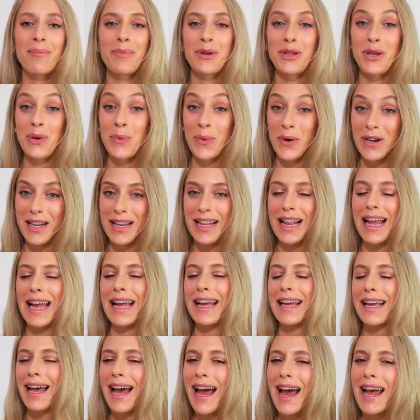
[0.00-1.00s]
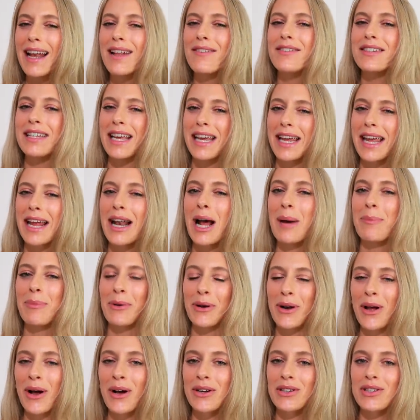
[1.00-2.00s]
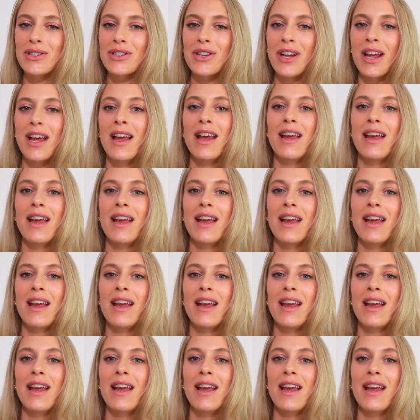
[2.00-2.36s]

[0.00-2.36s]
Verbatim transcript: but you want to like kind of take it up a notch,